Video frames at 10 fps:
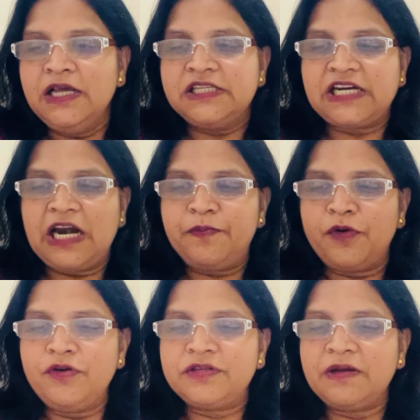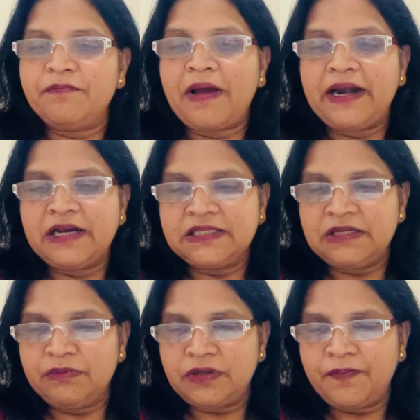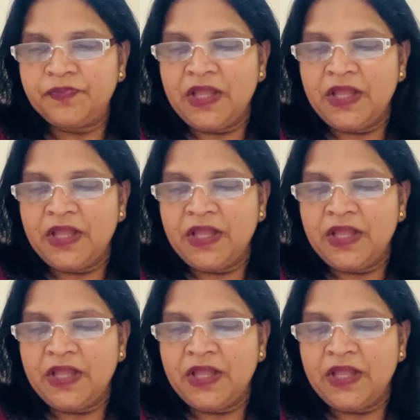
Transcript: start producing mental symptom.